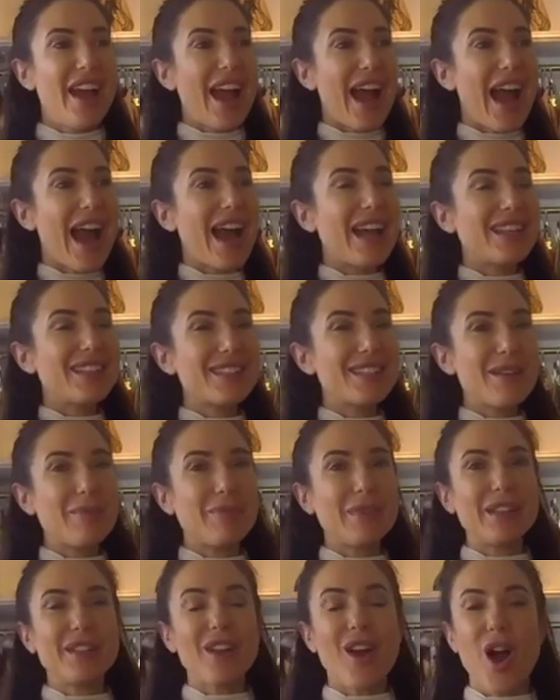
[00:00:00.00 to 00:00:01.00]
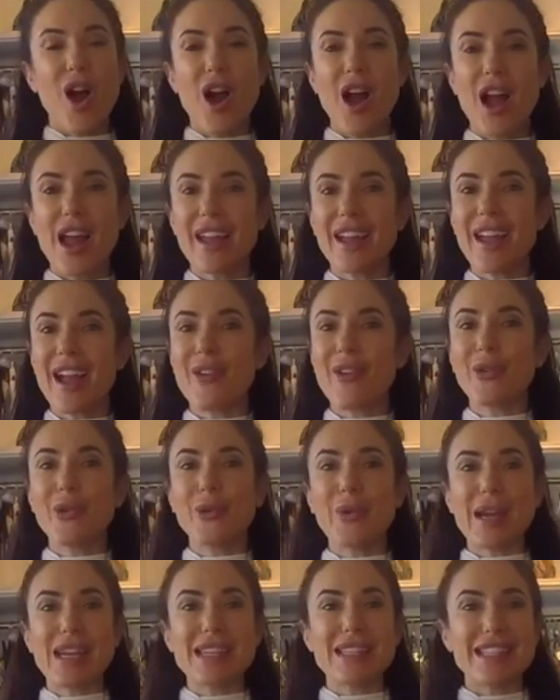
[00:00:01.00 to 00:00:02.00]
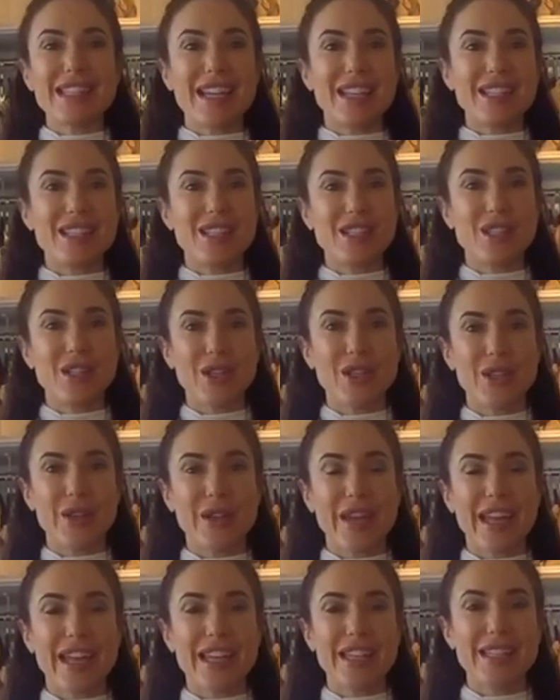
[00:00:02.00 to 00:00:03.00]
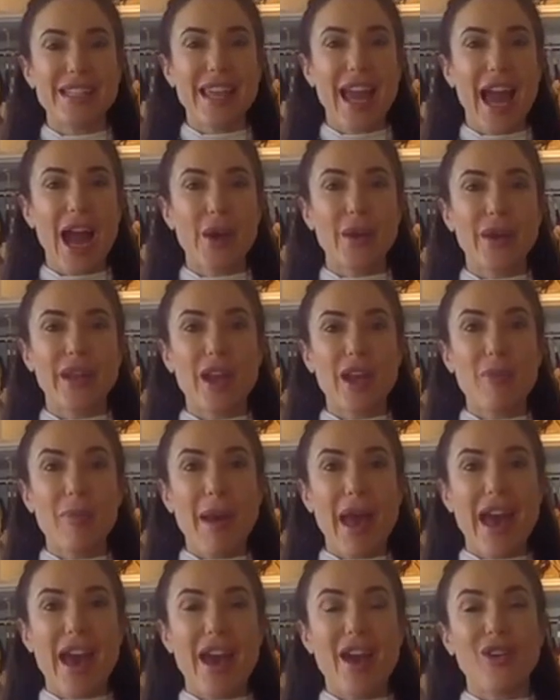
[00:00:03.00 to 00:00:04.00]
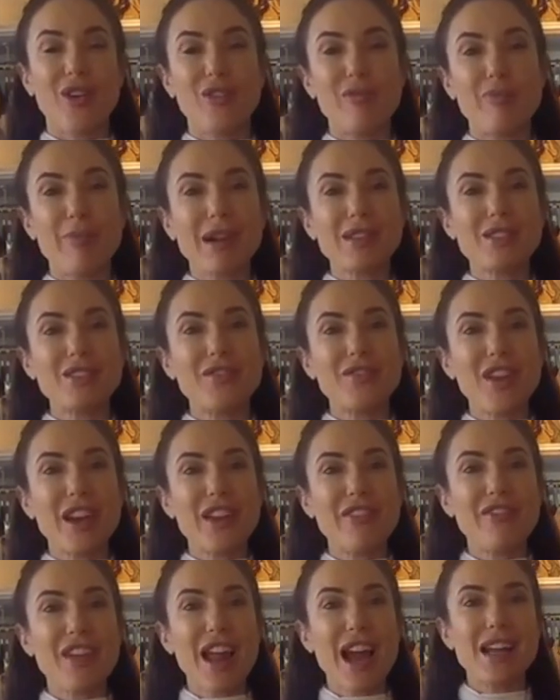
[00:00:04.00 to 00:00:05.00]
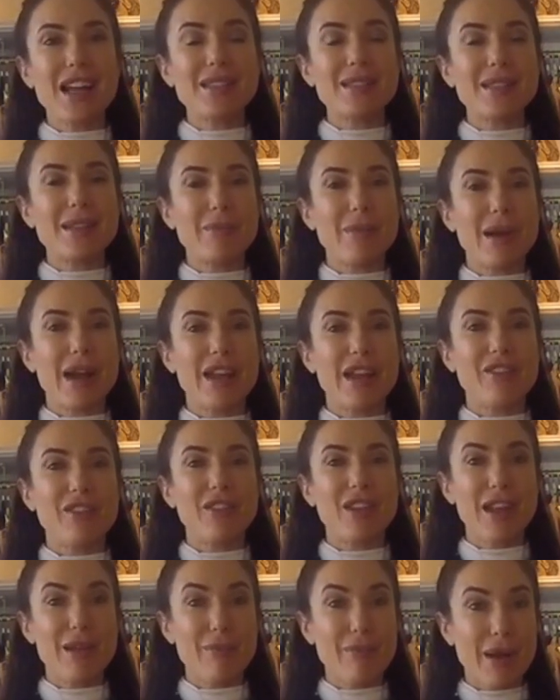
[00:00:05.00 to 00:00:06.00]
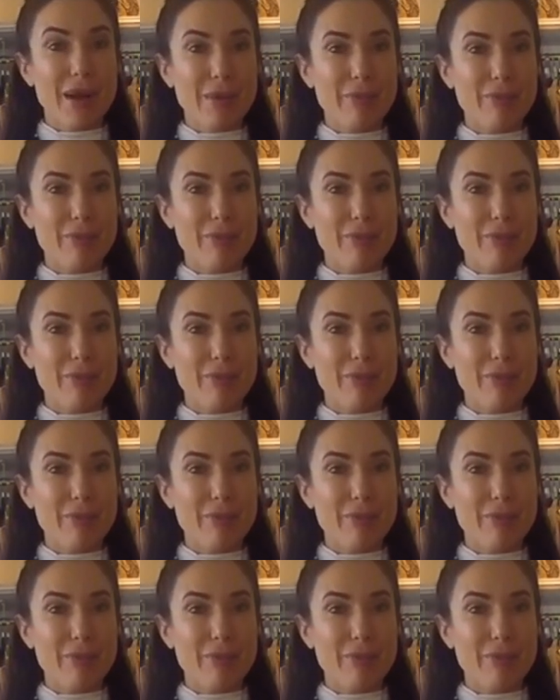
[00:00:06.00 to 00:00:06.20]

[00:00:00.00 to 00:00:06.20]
And something that I always tend to do is carry a pair of butterfly flats in my in my